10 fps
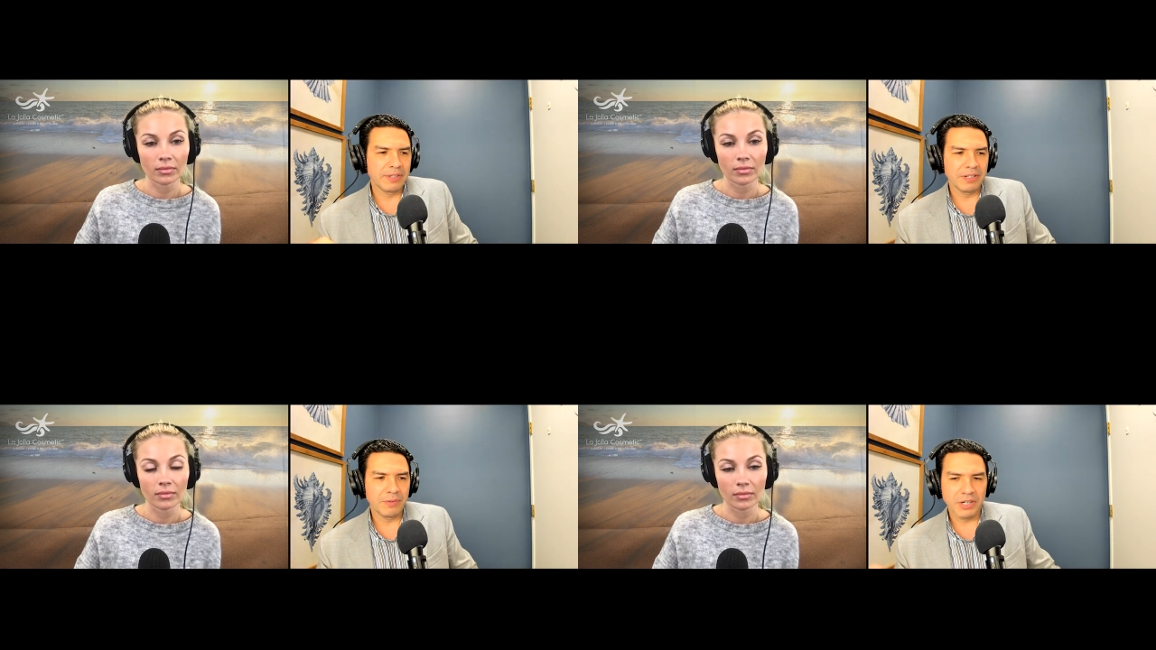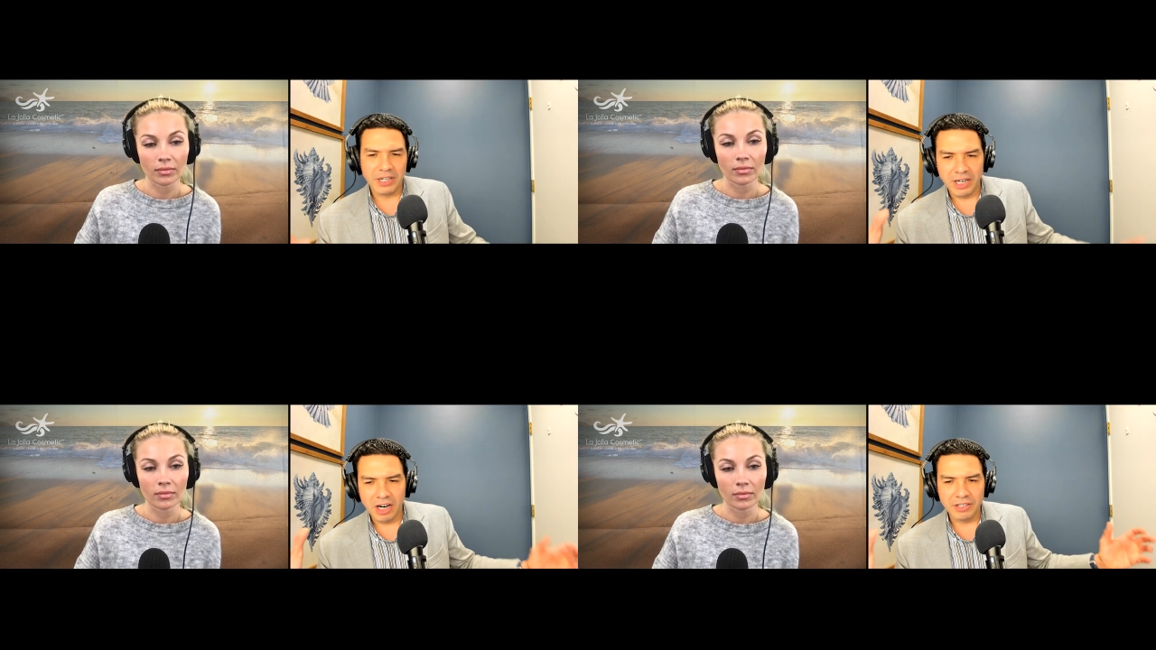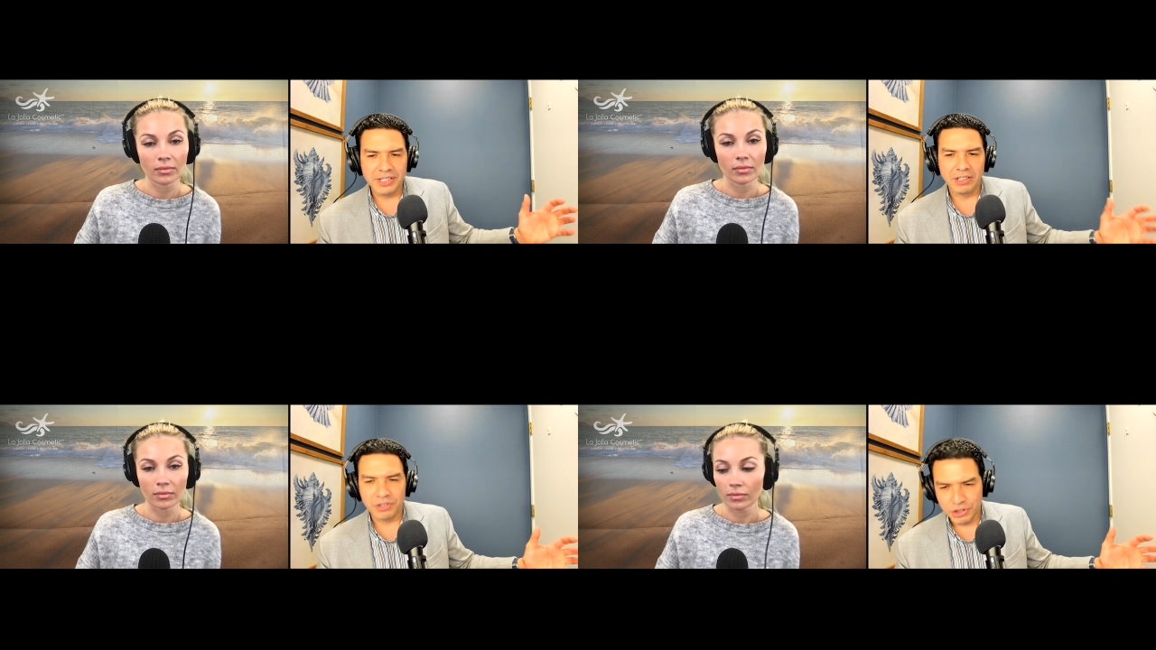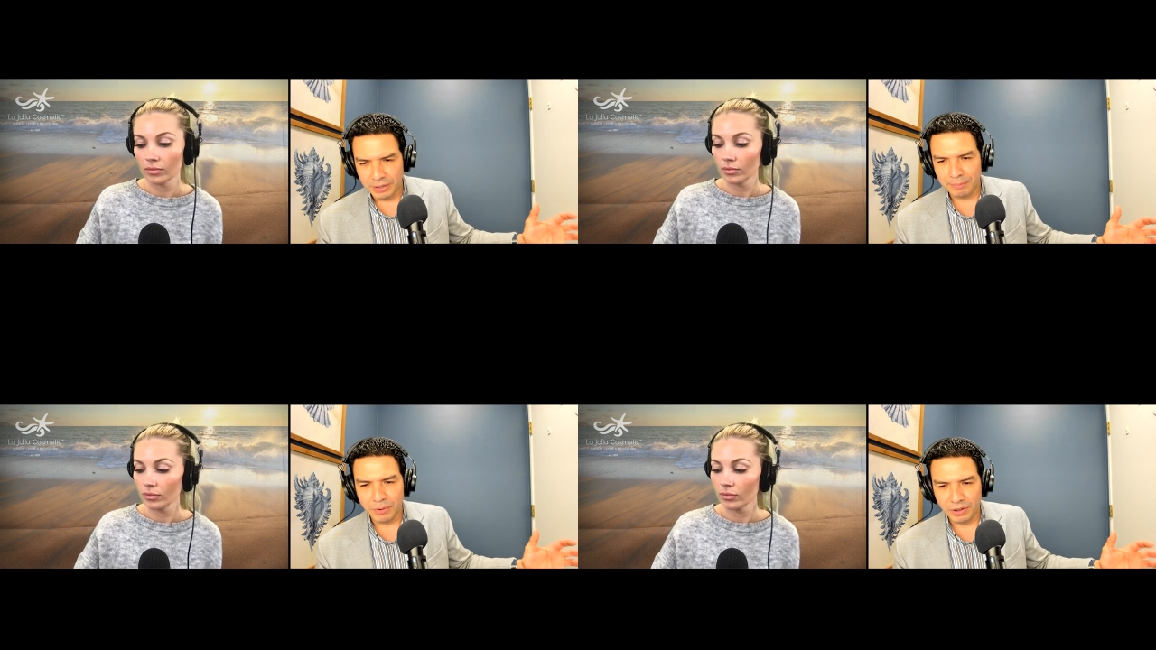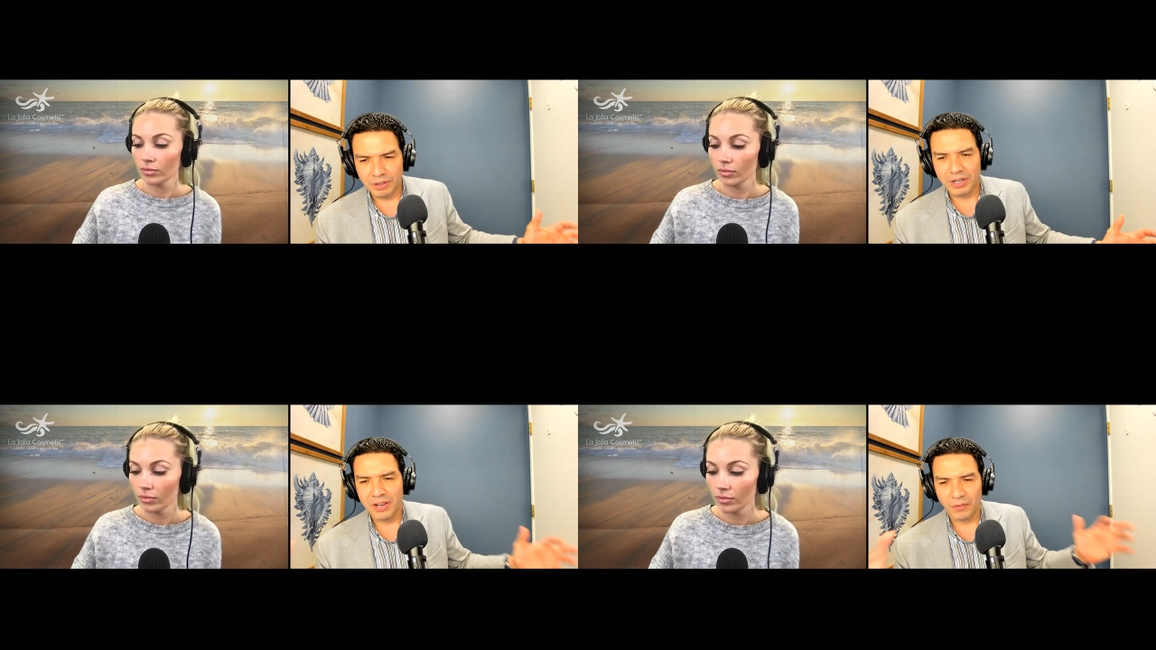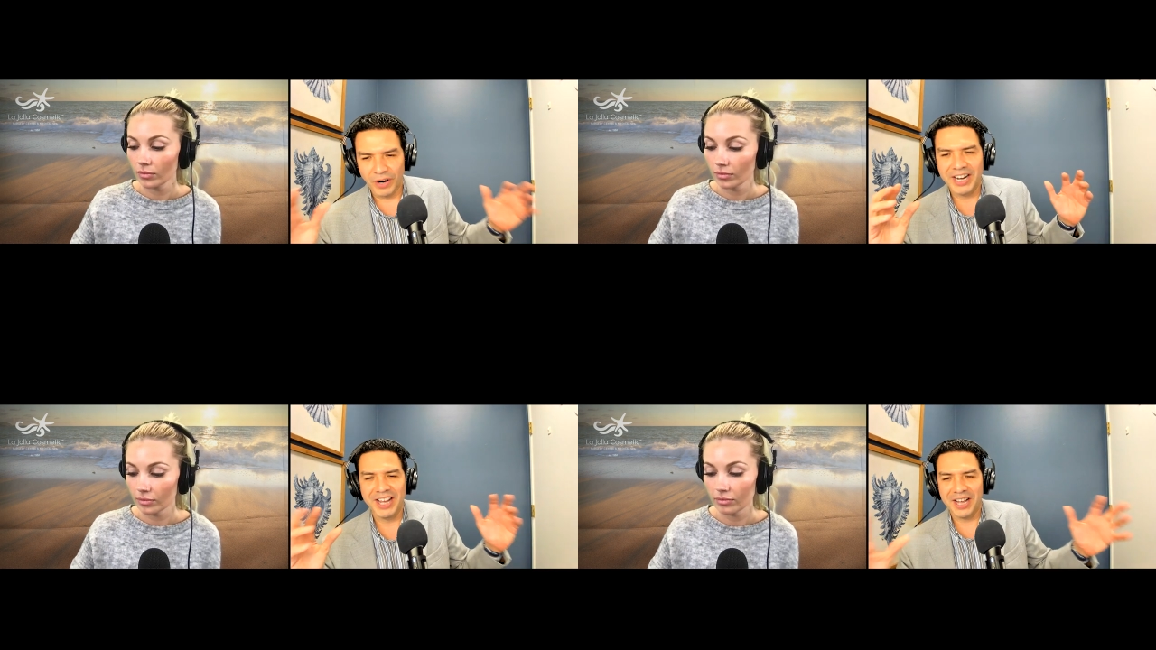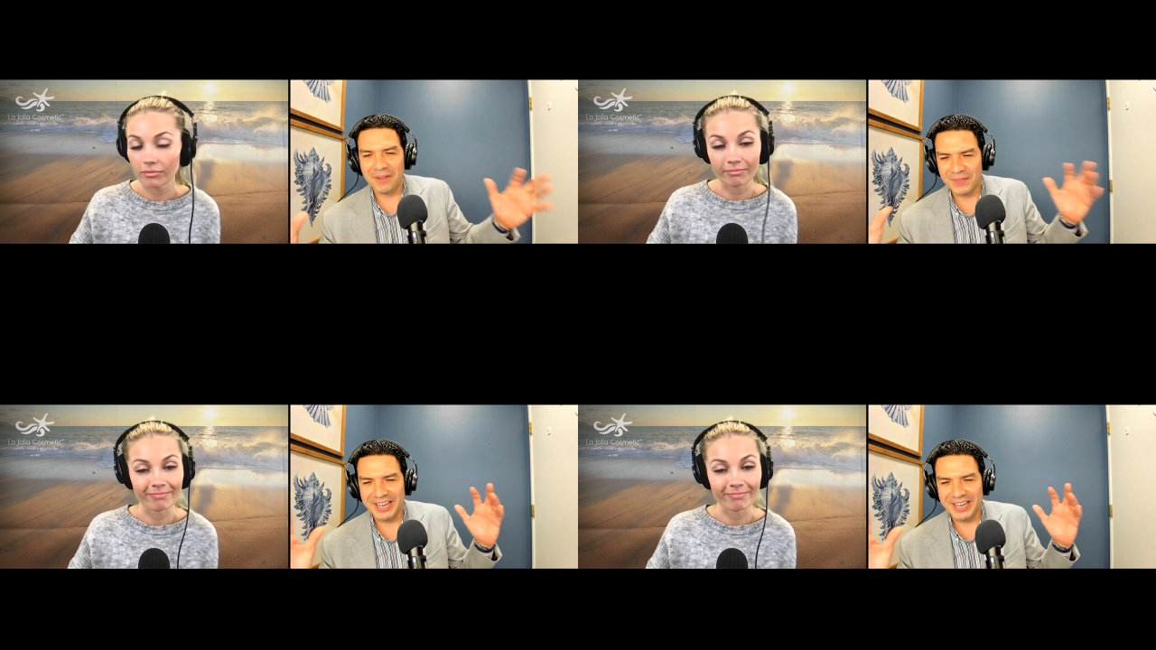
Speaker 1: we're not a car dealership, or right? I